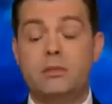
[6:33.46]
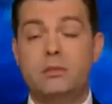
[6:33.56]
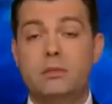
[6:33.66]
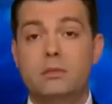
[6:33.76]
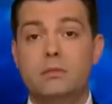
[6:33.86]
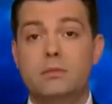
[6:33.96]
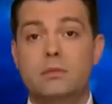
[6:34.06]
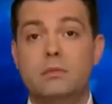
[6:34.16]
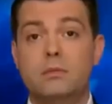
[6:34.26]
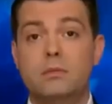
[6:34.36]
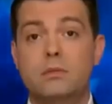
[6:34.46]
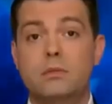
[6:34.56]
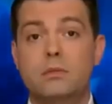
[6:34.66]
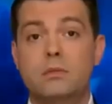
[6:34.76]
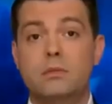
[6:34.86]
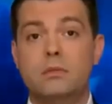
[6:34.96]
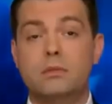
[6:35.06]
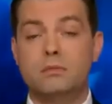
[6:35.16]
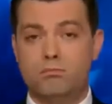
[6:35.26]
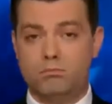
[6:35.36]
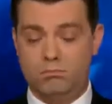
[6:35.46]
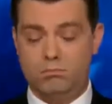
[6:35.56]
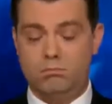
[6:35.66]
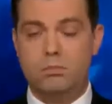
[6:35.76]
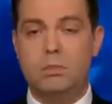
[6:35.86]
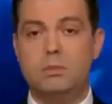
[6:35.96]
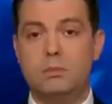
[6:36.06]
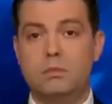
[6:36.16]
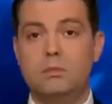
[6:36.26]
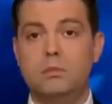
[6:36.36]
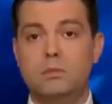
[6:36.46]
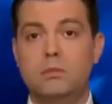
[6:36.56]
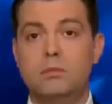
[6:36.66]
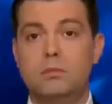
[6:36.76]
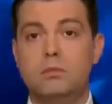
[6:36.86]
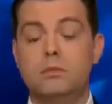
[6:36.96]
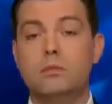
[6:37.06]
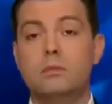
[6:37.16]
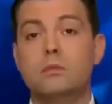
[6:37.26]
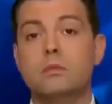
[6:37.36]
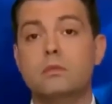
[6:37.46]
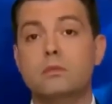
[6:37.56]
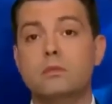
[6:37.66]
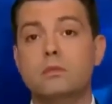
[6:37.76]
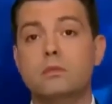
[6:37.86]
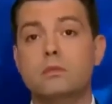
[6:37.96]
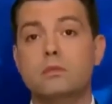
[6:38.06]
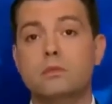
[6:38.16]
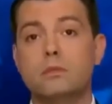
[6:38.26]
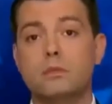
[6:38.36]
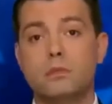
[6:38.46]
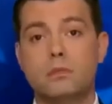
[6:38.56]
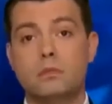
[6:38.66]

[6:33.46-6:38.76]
(silent)